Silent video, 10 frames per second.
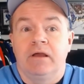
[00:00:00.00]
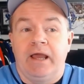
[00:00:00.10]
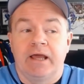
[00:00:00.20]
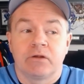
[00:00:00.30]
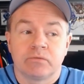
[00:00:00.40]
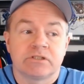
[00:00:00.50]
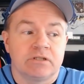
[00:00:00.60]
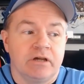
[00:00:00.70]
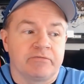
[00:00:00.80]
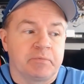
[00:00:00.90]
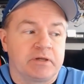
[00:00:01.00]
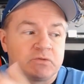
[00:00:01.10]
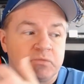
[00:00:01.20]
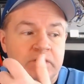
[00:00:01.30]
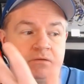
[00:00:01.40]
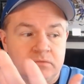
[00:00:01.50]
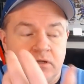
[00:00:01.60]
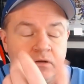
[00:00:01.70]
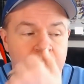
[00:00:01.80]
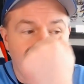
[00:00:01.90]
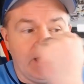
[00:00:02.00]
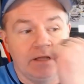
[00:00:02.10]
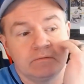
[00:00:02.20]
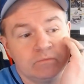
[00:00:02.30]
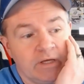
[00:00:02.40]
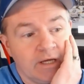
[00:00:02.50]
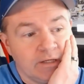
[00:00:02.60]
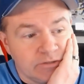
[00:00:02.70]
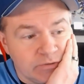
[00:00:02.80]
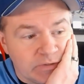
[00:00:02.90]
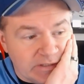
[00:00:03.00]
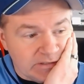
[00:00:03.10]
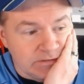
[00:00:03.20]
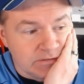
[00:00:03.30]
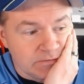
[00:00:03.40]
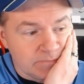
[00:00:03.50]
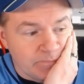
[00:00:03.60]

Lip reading: And it was tough because we had 2 kids.